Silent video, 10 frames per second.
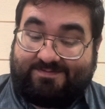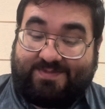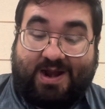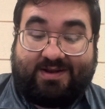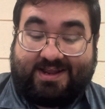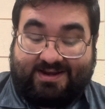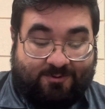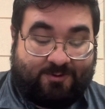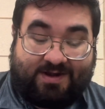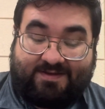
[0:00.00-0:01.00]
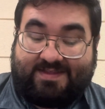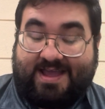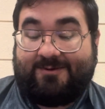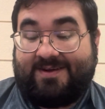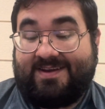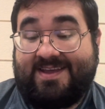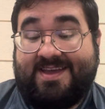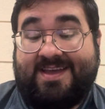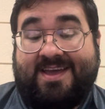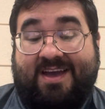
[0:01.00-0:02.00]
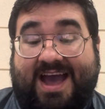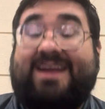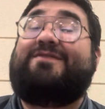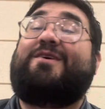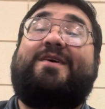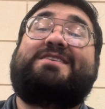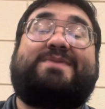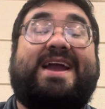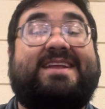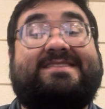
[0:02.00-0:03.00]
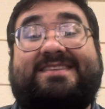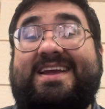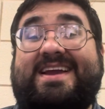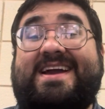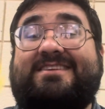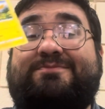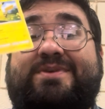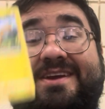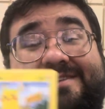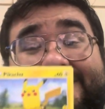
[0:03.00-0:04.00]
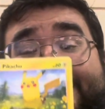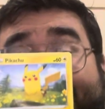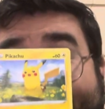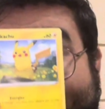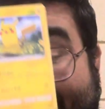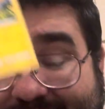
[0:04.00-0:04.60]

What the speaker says: Probably get a quarter out of that one. Out of all these packets today, guys, Pikachu was the